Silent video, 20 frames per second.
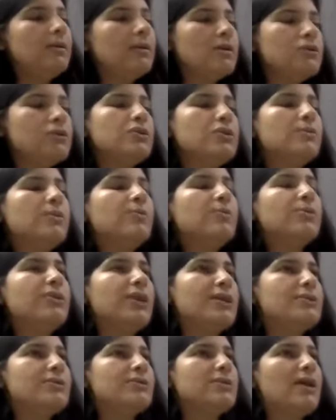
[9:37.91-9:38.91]
Consumer
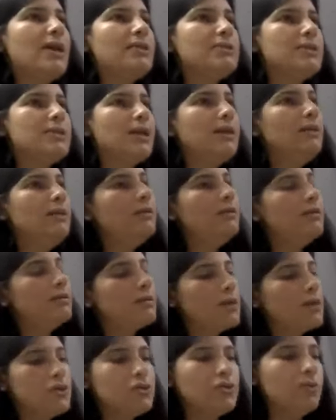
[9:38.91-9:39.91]
Protection Act in
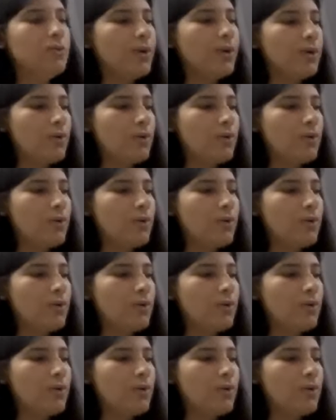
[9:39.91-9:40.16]
consumer